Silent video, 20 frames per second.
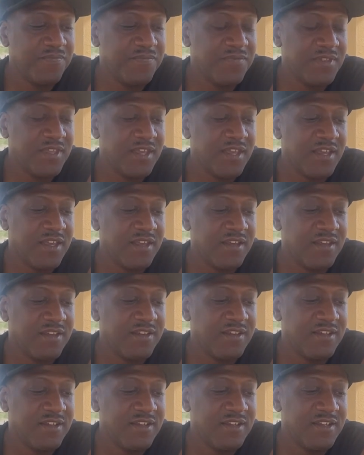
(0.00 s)
yeah,
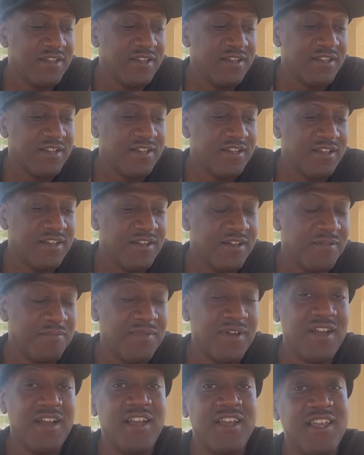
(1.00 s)

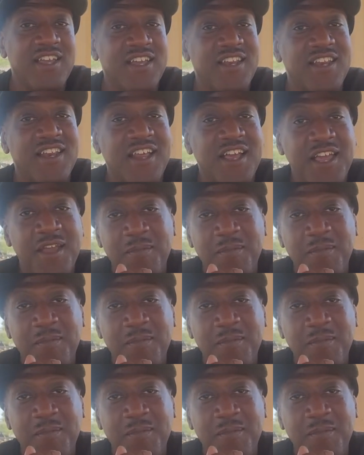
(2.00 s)
I